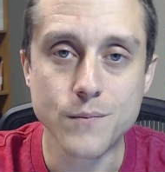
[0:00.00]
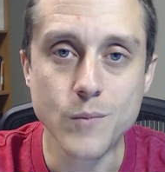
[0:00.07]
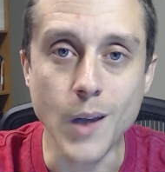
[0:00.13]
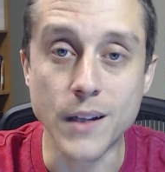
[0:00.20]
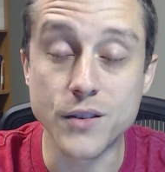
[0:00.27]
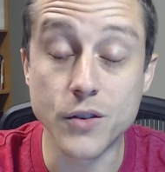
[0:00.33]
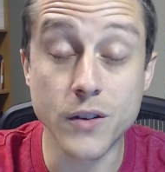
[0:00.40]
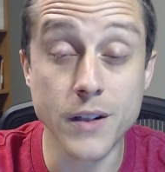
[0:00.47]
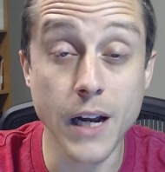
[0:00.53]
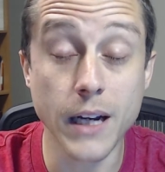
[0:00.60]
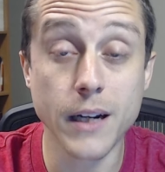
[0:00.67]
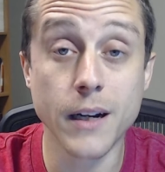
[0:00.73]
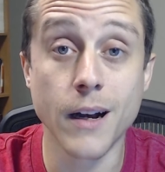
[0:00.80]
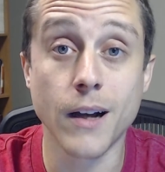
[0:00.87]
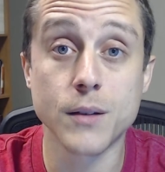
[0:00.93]
And so tonight
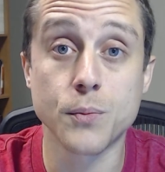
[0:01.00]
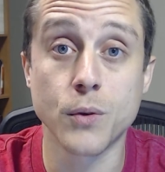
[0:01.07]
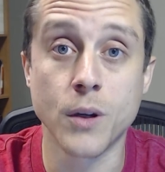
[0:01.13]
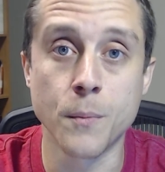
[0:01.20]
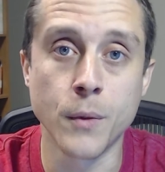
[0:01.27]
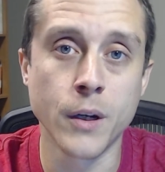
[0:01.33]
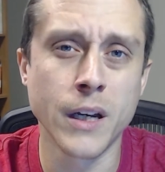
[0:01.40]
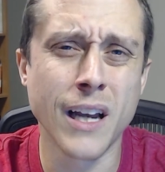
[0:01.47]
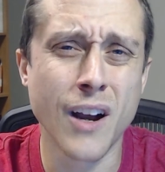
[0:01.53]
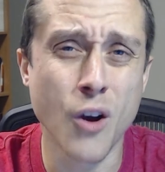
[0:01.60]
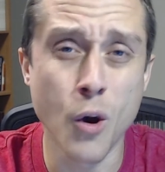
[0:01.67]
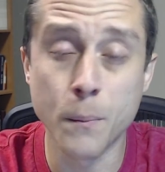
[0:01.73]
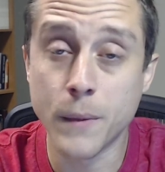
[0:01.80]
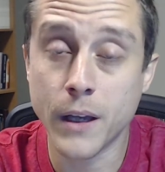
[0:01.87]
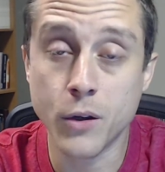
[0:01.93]
in Gospel Community, I
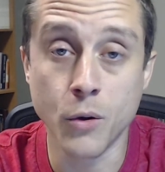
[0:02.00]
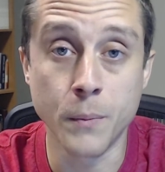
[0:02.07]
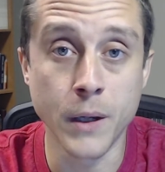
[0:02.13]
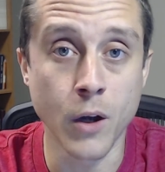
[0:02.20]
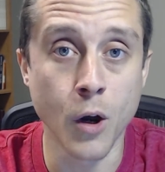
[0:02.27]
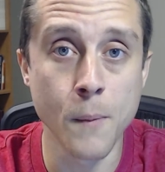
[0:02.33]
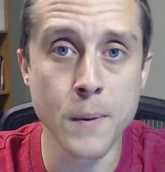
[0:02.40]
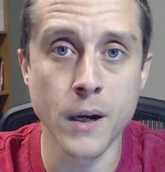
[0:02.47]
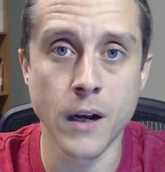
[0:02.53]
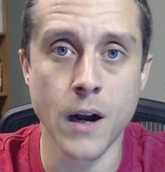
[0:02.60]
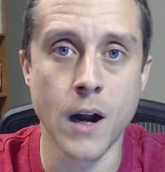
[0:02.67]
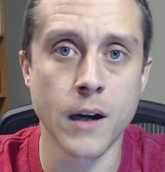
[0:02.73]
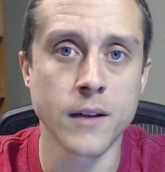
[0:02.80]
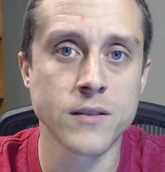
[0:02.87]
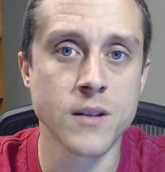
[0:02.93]
hope that you'll be open and
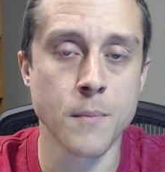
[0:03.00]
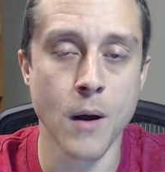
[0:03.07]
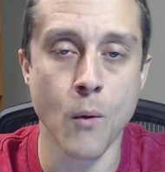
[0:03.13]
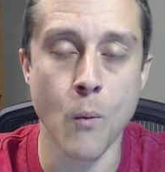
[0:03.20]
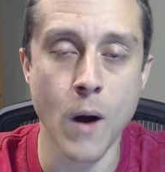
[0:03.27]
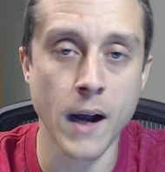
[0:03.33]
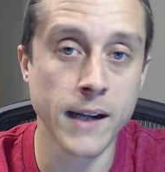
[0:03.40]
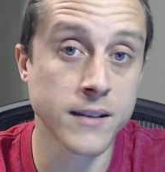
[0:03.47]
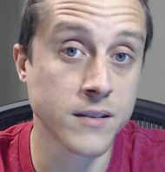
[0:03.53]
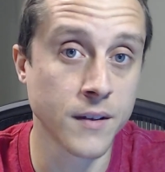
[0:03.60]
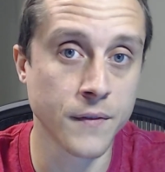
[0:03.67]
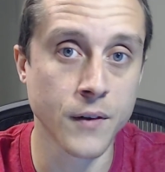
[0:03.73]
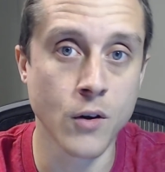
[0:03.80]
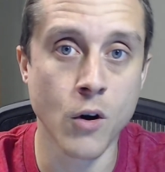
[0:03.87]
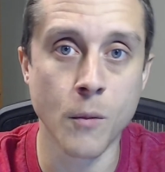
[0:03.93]
honest about why it's
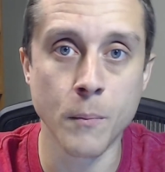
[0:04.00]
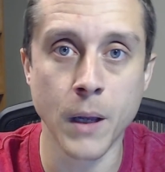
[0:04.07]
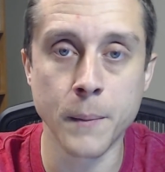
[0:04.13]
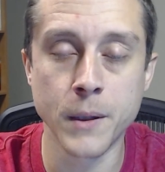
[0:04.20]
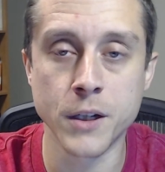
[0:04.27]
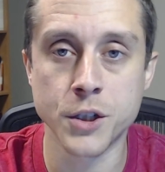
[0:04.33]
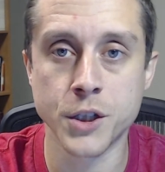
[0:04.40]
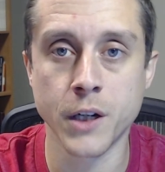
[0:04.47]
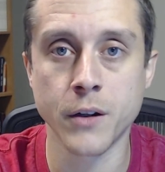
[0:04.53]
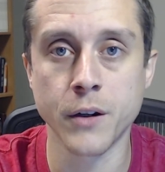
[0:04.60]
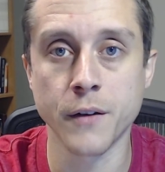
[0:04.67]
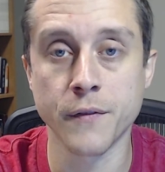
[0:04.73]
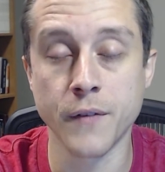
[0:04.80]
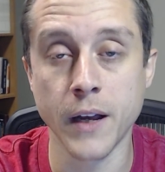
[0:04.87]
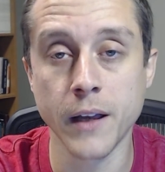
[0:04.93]
difficult maybe to share your
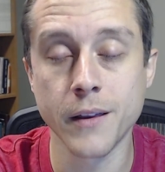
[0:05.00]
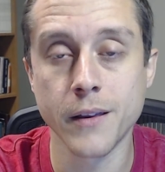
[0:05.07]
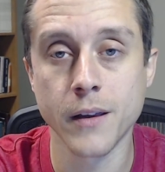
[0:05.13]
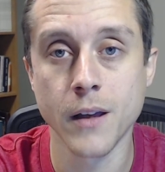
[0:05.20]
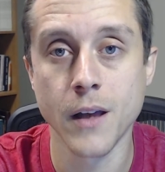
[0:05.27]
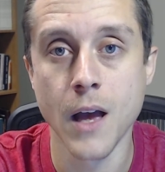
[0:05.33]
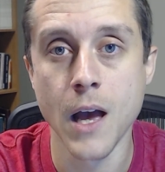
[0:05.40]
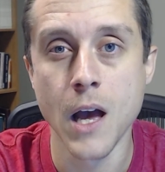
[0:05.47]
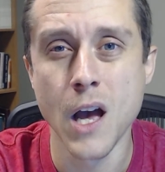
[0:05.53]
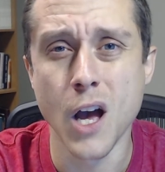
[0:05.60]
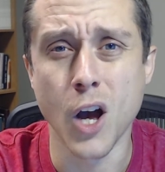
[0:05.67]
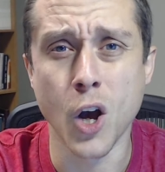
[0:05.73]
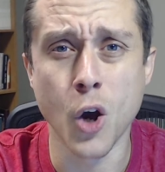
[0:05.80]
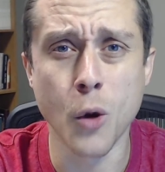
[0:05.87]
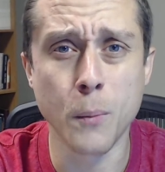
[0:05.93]
faith,
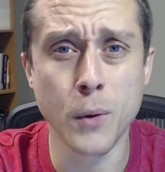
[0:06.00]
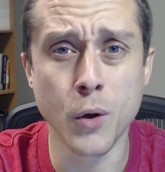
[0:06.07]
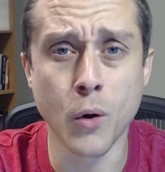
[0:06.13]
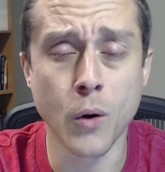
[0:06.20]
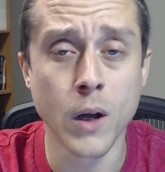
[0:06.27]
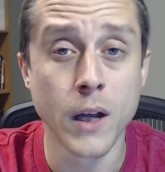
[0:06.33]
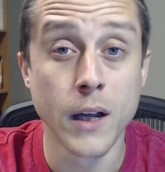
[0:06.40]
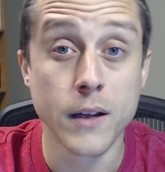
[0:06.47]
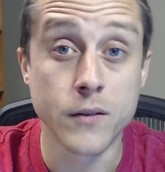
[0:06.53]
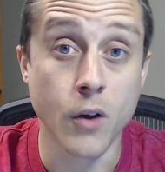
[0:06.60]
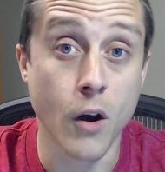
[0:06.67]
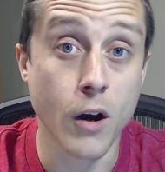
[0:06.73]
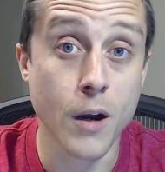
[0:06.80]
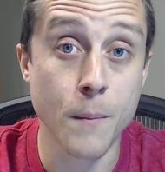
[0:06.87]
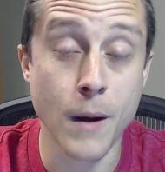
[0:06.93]
I hope you'll
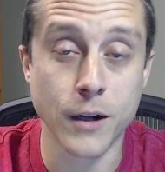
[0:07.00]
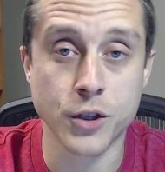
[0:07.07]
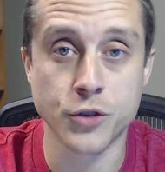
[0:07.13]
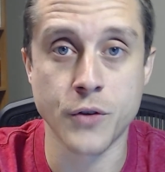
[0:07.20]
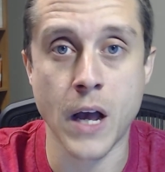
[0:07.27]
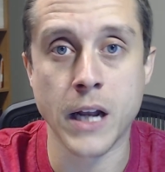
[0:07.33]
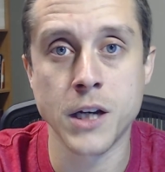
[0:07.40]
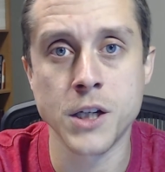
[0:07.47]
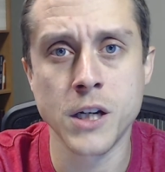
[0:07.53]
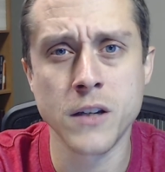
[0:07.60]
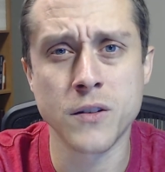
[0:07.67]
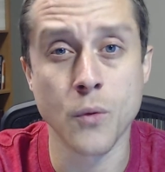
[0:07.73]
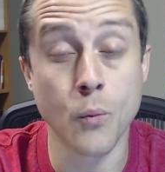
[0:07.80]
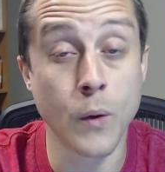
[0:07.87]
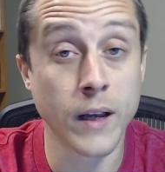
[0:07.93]
talk about strategies
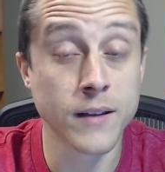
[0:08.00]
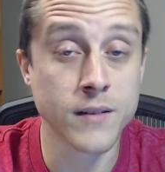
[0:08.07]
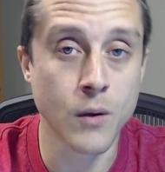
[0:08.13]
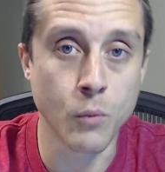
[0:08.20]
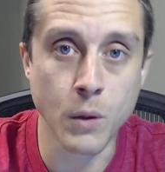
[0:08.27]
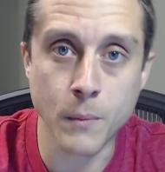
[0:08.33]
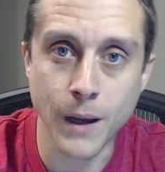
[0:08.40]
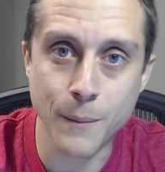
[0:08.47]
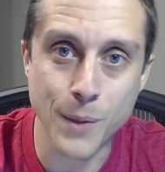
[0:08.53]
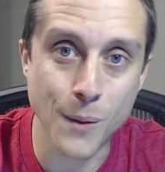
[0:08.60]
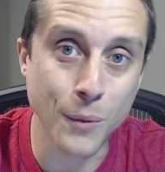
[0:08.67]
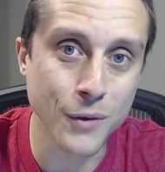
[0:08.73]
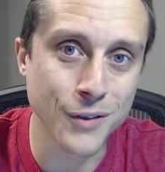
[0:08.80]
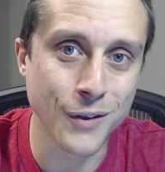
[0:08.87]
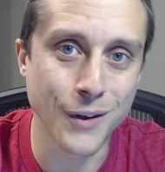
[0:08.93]
and ways that we might be
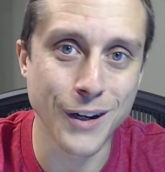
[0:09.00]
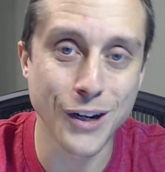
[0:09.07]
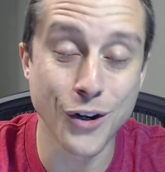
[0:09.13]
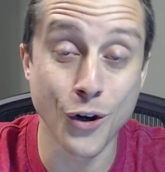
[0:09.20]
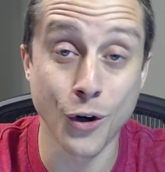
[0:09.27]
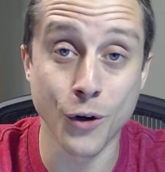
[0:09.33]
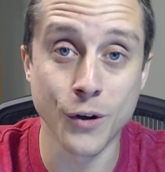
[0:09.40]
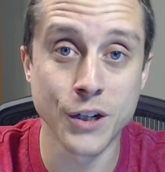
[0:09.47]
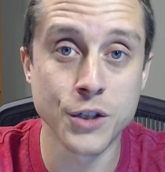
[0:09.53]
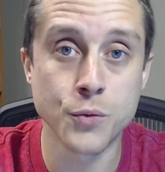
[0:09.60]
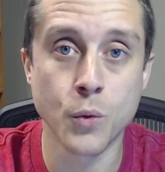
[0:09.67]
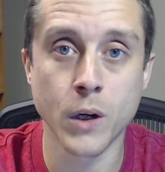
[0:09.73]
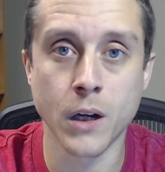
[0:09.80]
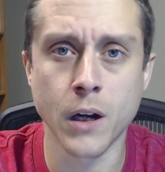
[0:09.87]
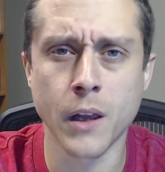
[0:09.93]
able to encourage
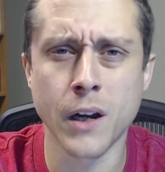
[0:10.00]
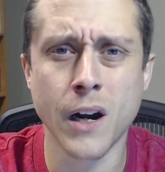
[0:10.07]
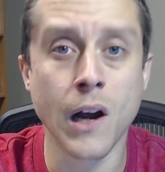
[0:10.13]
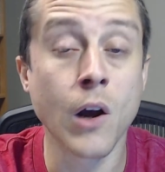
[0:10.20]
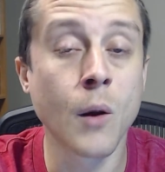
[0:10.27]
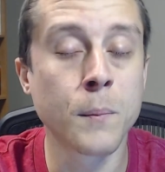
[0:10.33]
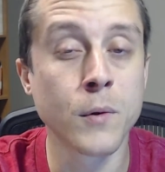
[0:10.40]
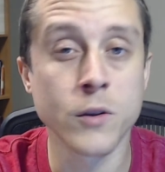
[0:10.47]
one another. I hope you'll